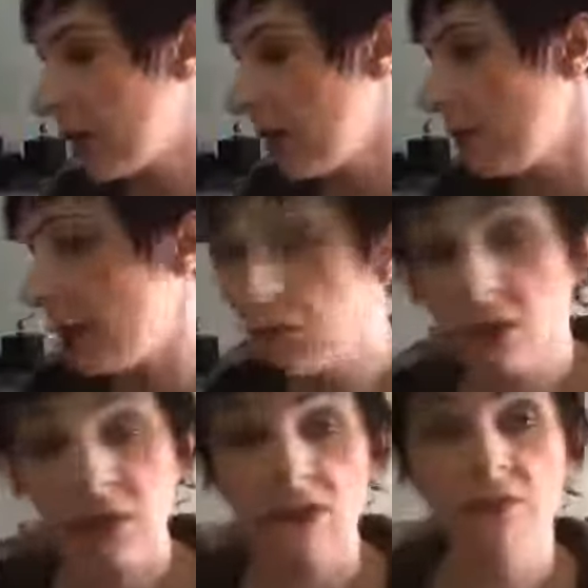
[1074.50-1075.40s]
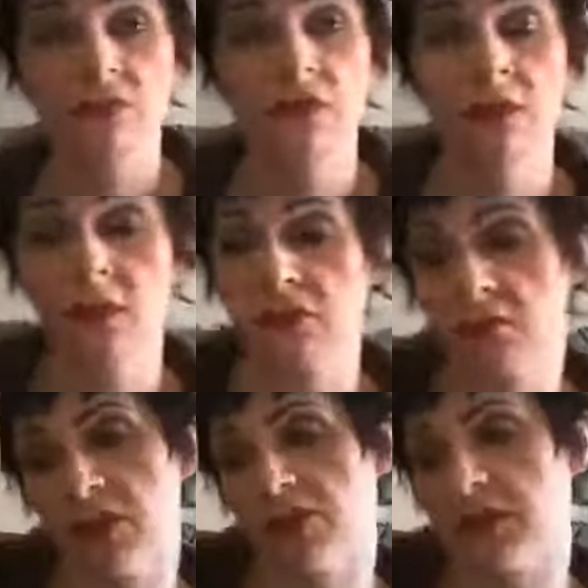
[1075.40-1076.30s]
They believed, and the
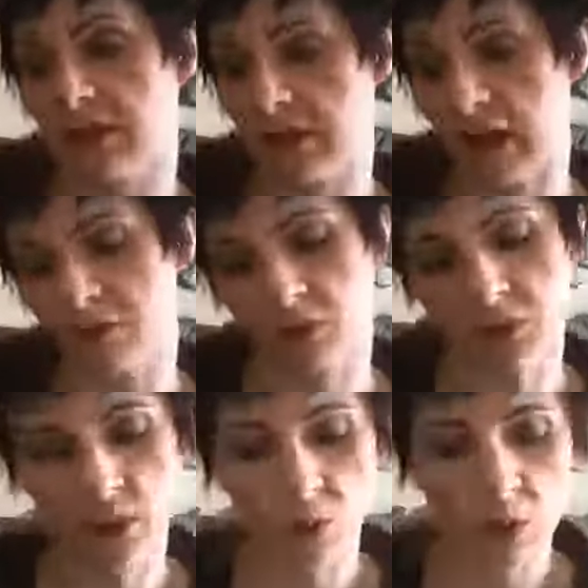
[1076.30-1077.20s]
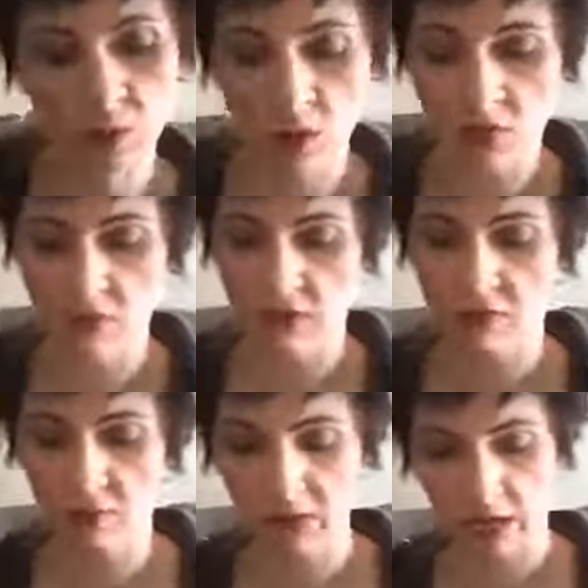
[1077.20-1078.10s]
information that they gathered was that we were on the
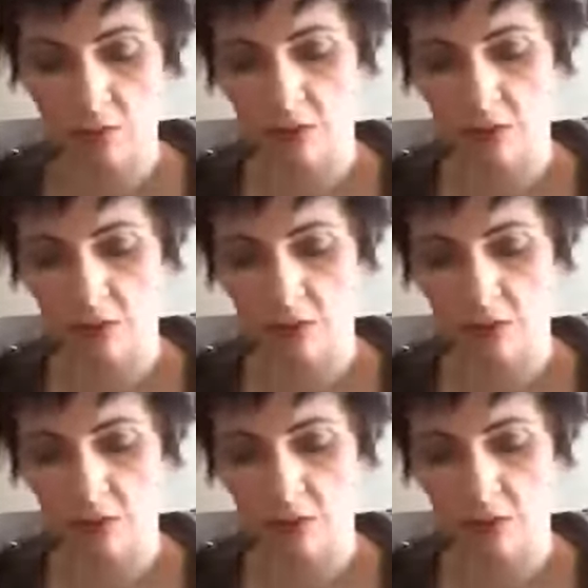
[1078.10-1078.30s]
5th plane.